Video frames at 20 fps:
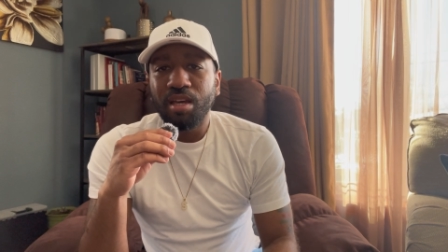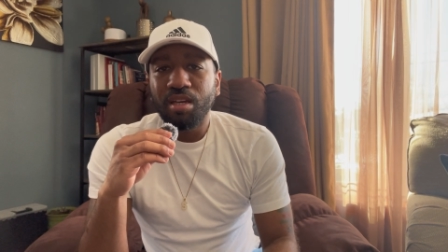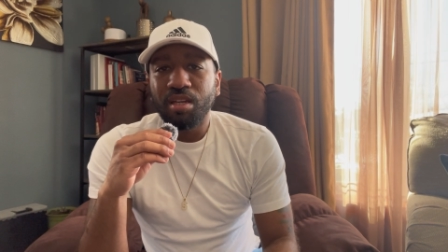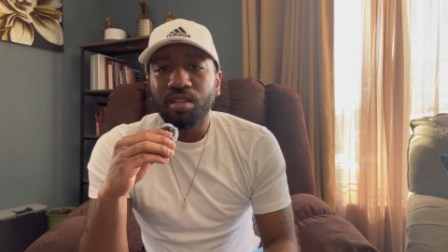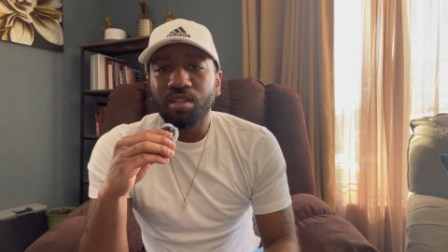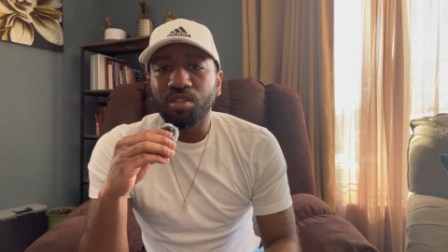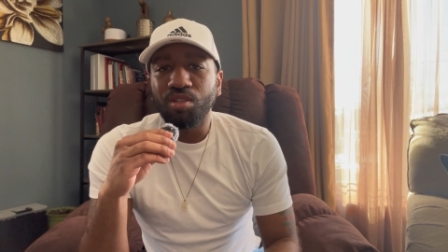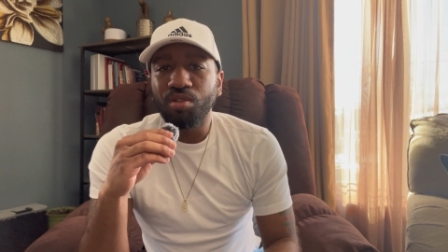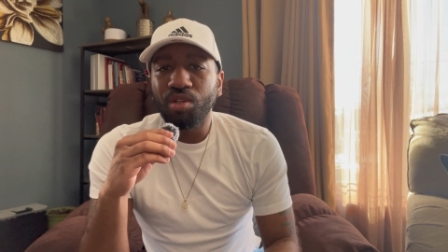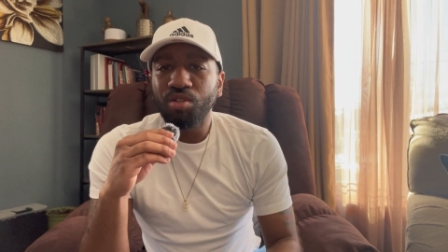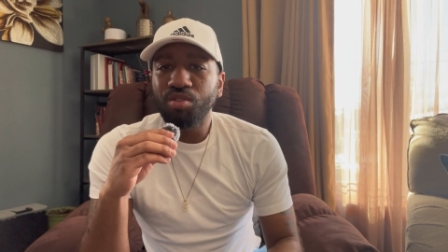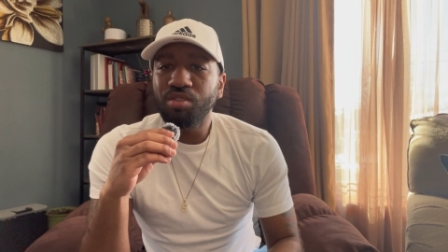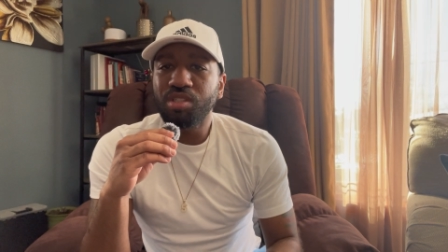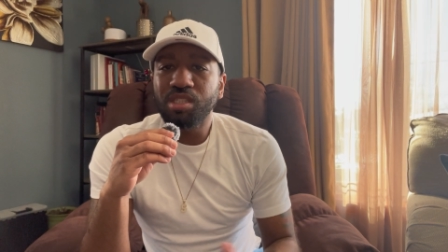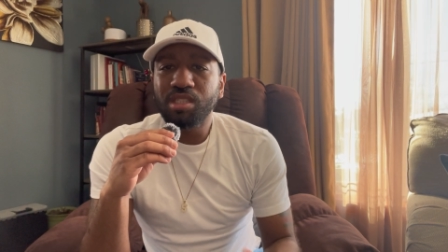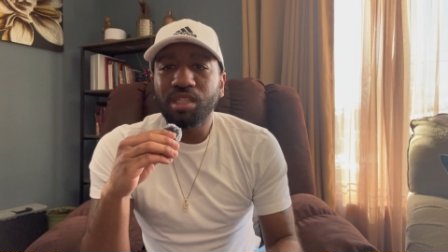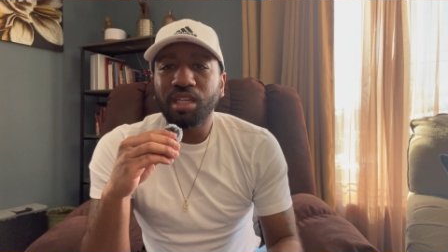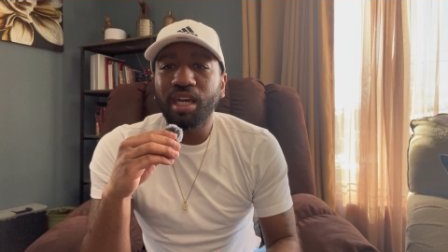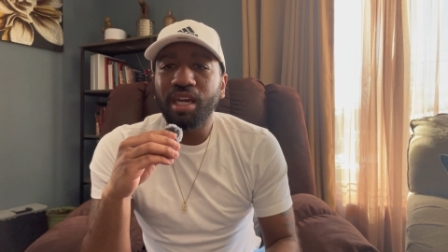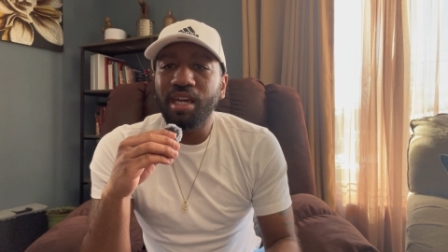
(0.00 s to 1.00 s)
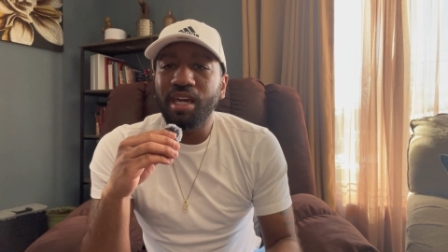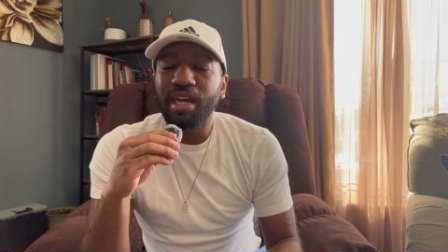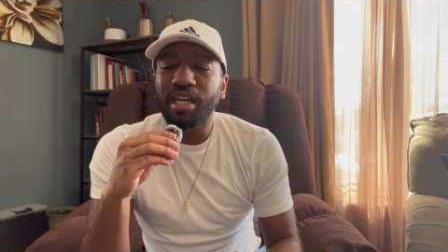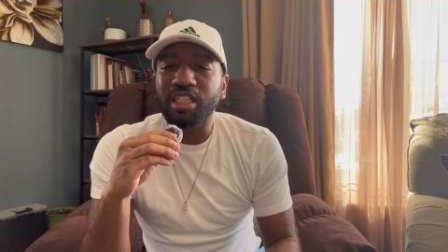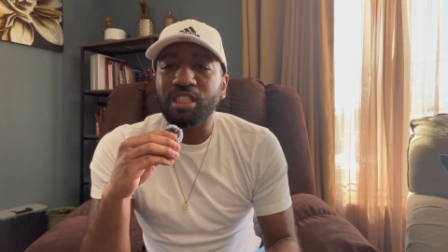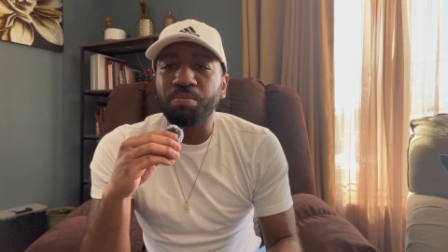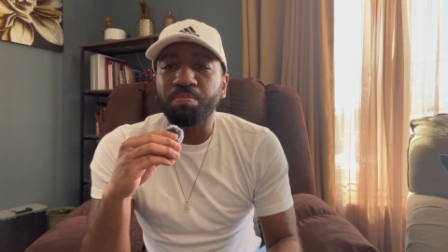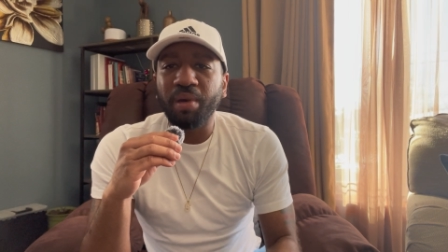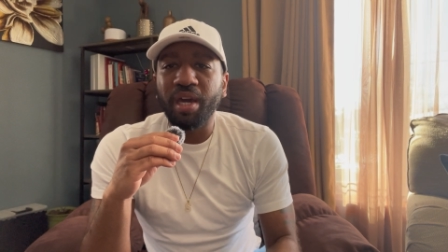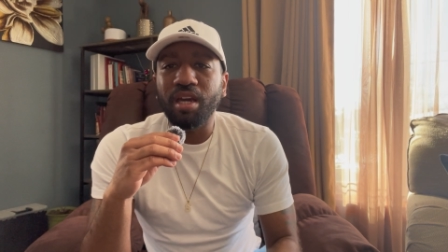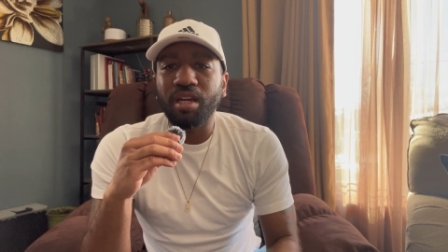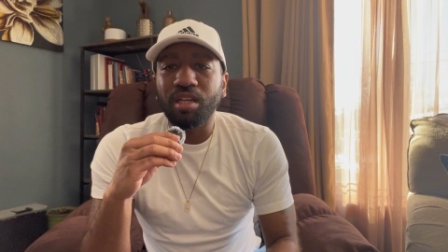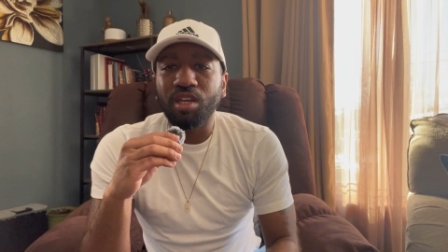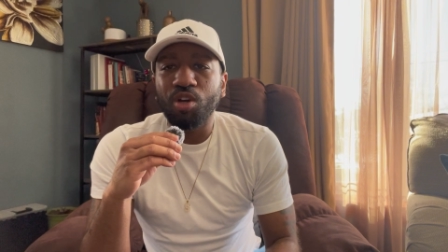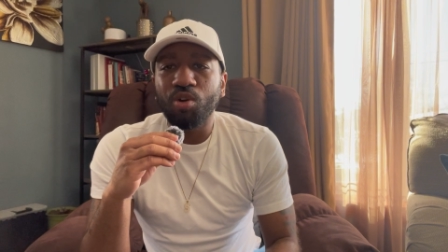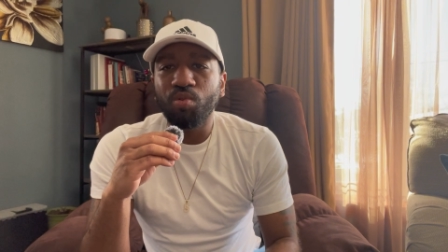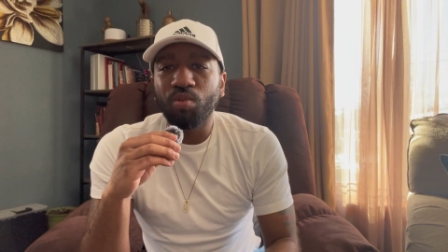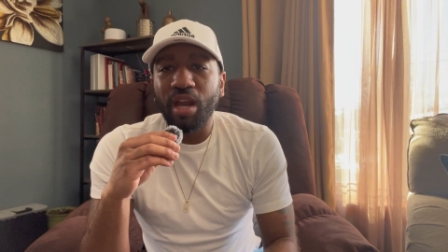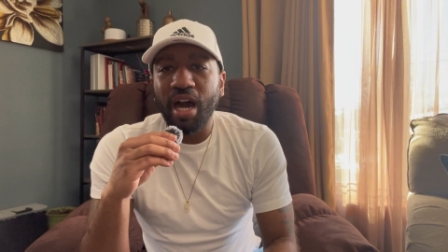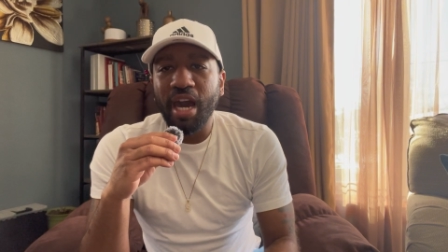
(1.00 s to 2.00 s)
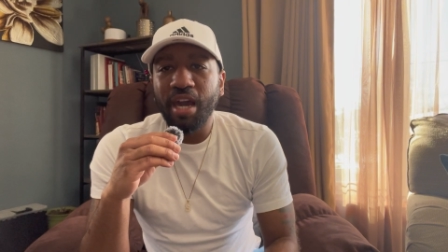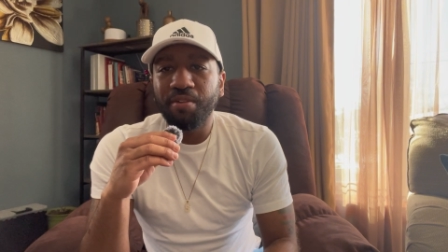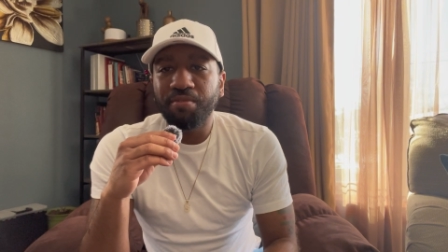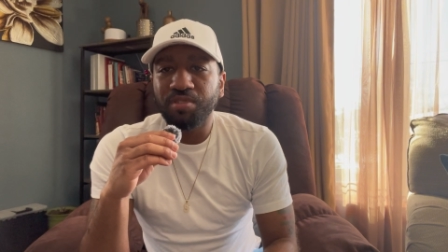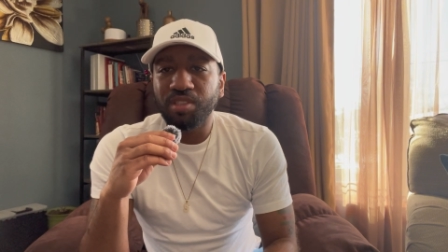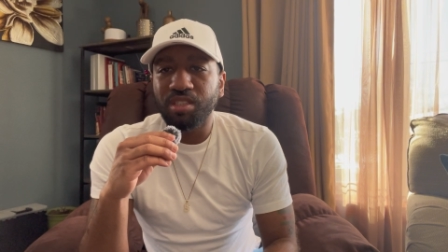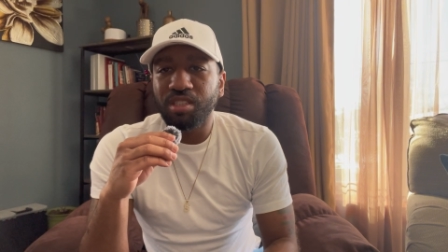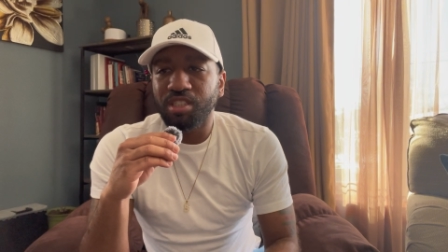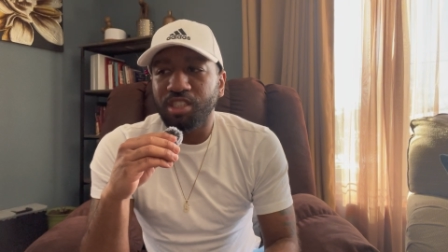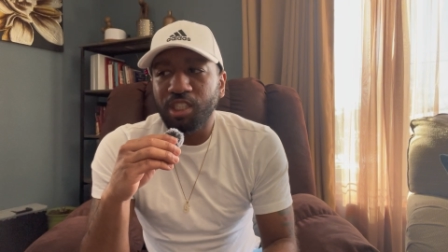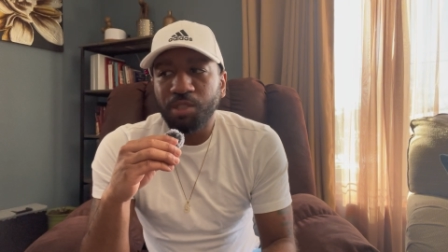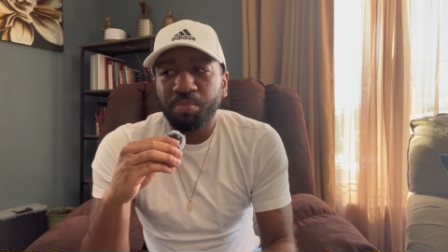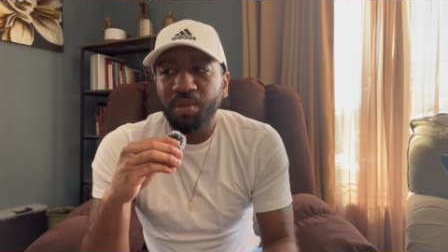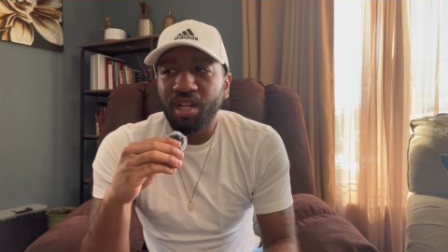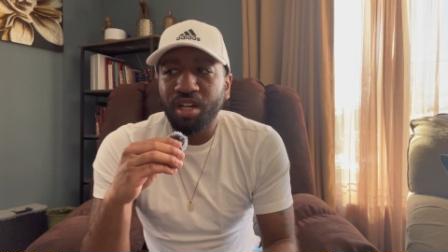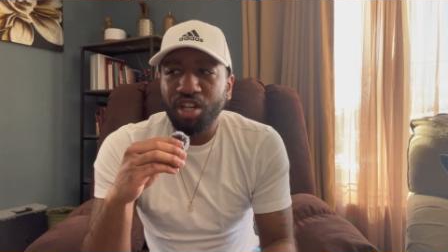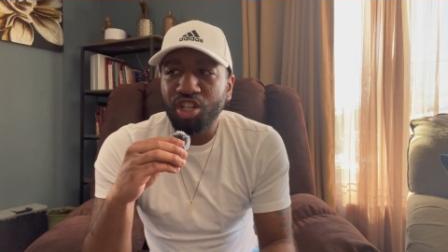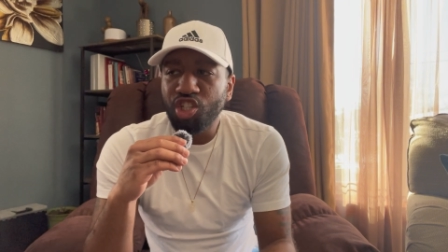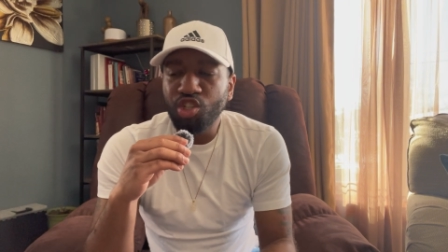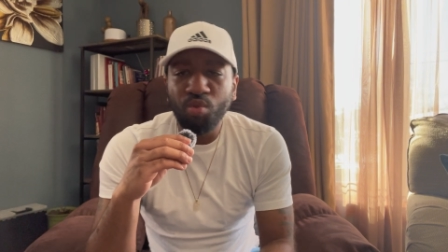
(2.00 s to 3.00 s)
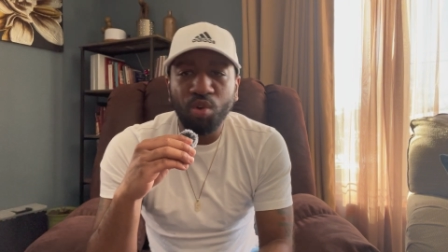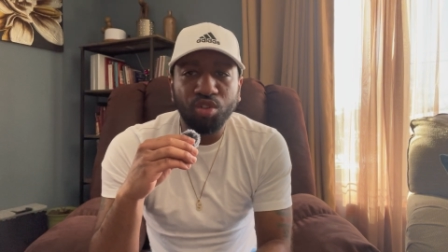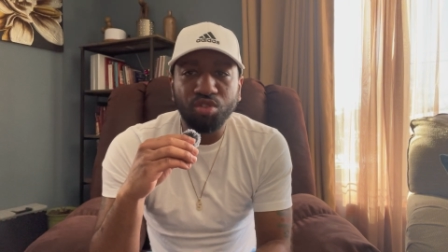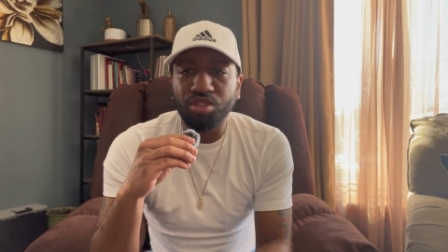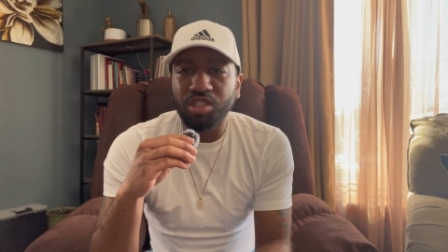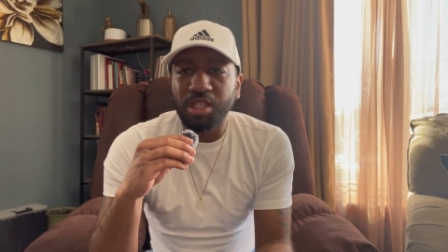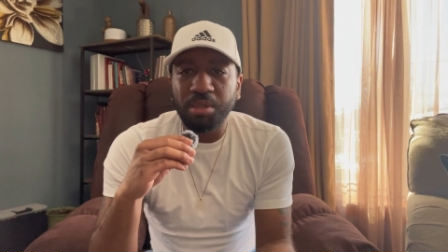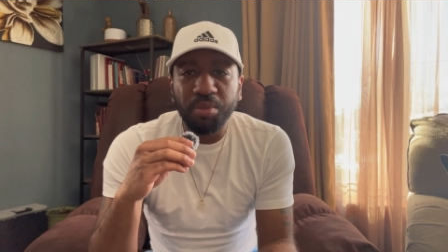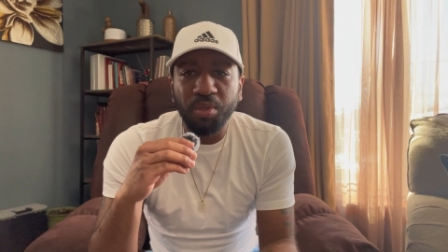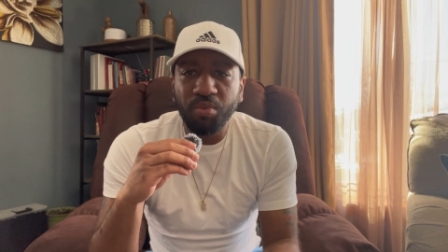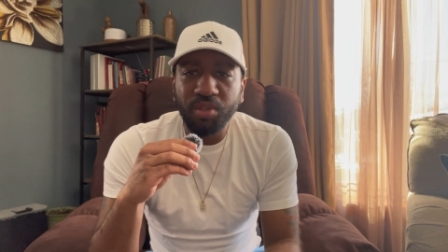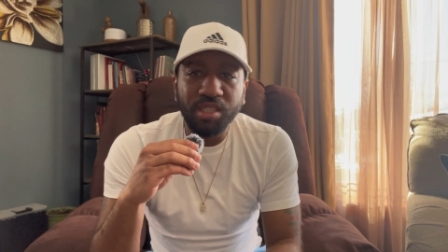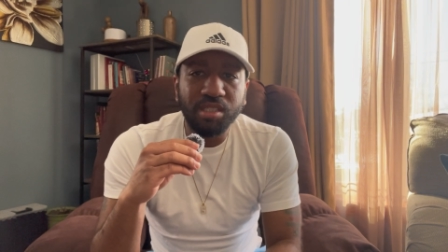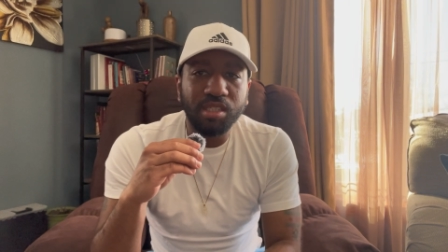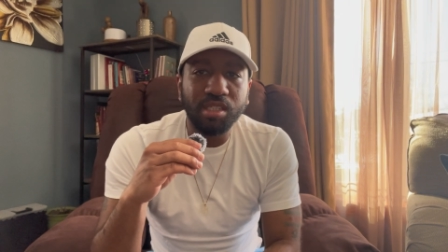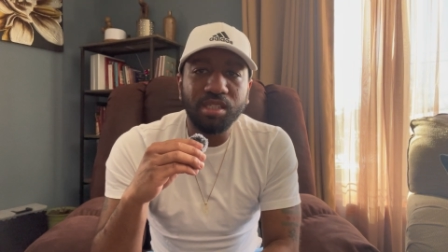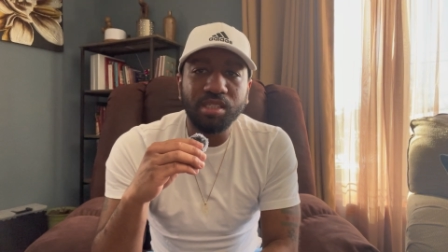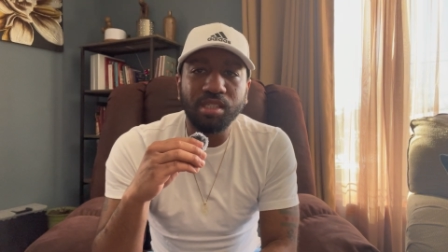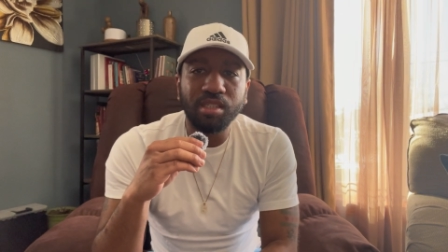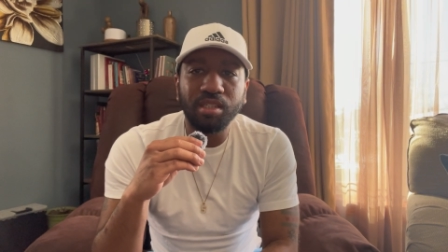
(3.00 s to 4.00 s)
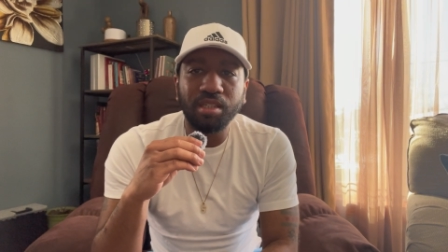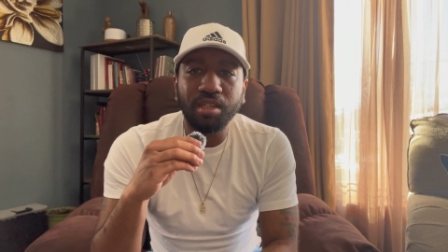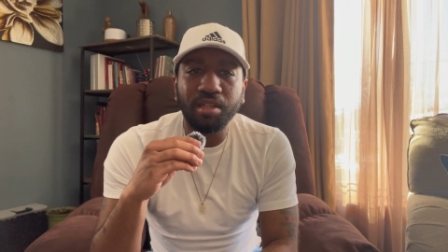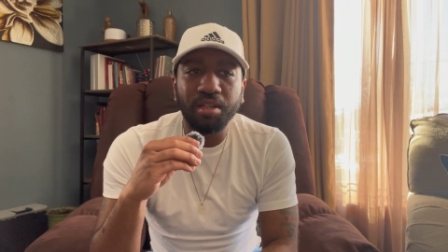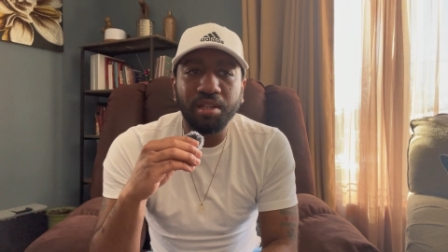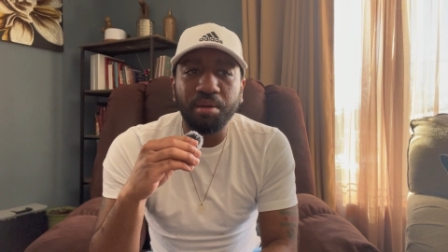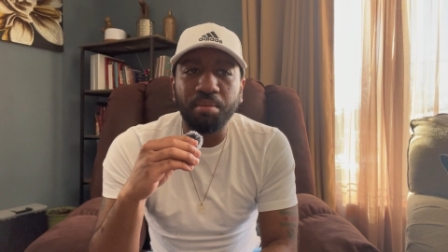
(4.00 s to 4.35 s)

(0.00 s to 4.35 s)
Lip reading: you just can't expect your life just because you want semen retention.